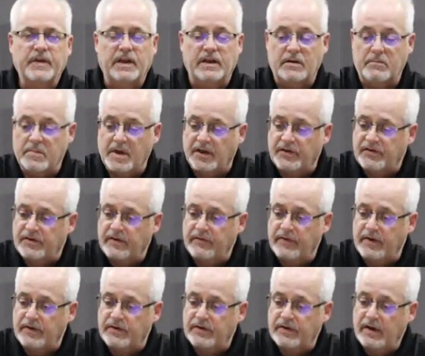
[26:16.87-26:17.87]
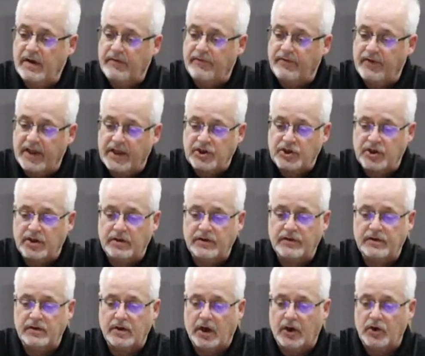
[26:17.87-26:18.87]
In the midst of his
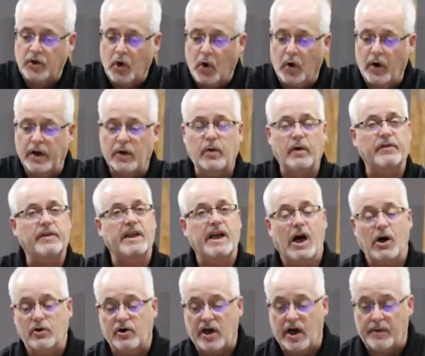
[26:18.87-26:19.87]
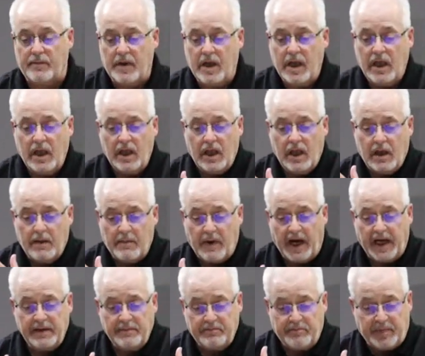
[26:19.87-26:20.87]
afflictions, not knowing what the outcome
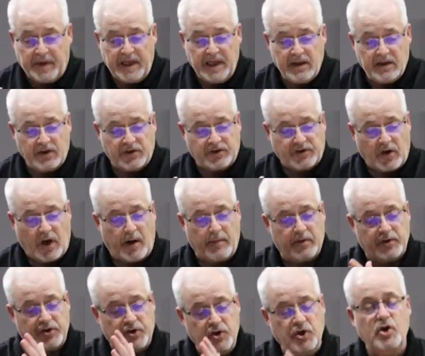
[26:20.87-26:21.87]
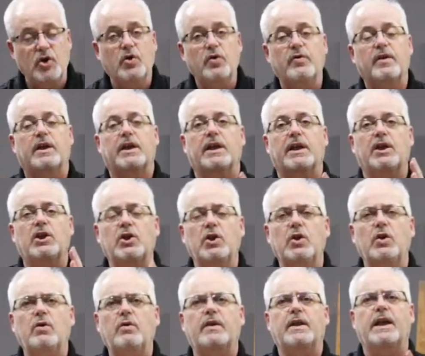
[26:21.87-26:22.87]
might be, the psalmist knew that he
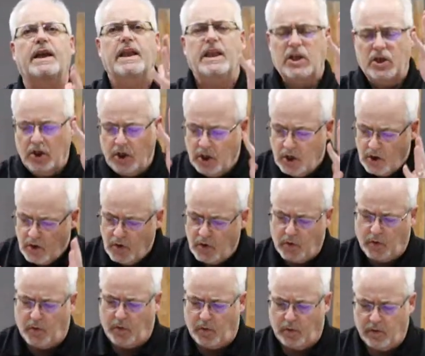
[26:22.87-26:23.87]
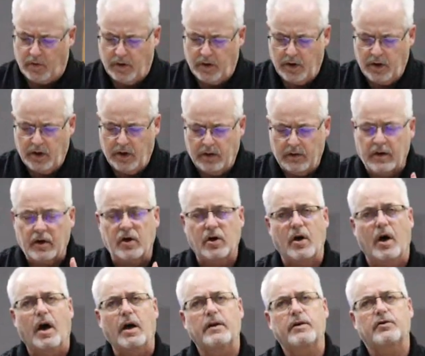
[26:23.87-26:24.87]
knew that he knew that
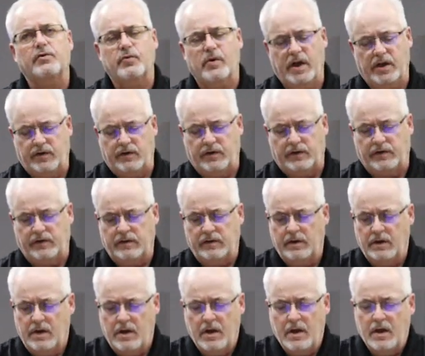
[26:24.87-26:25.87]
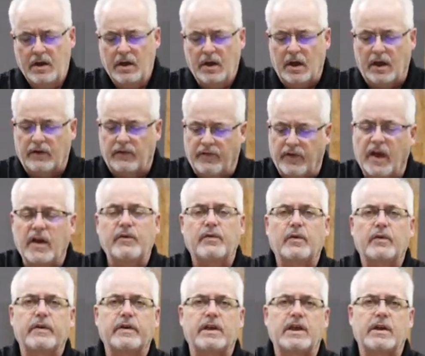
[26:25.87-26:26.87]
God is righteous and
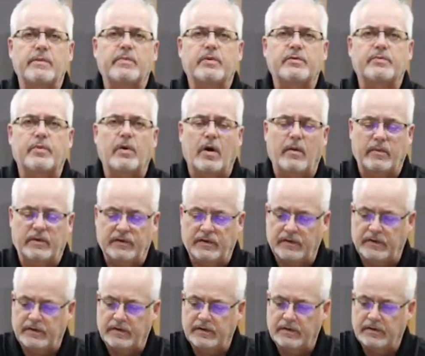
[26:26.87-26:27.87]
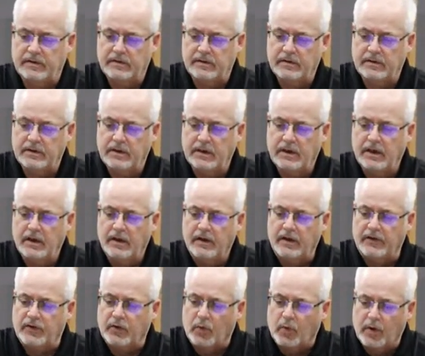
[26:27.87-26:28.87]
faithful to keep his promises.
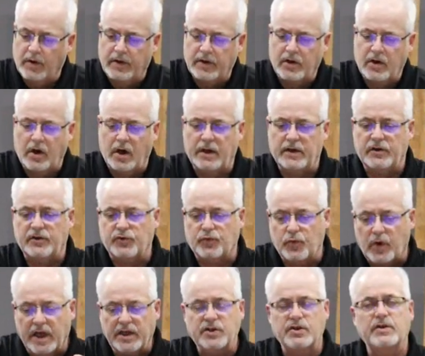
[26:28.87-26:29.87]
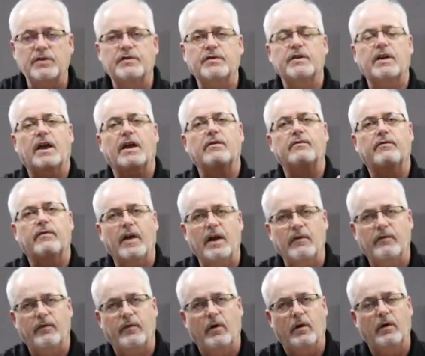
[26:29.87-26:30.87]
That the Word of God is righteous and
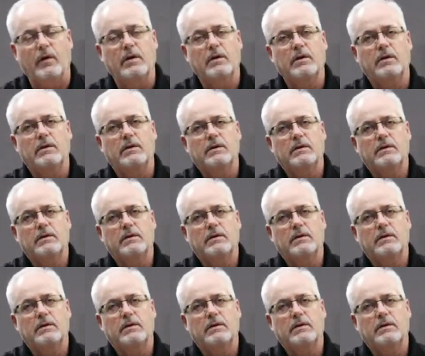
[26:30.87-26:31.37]
faithful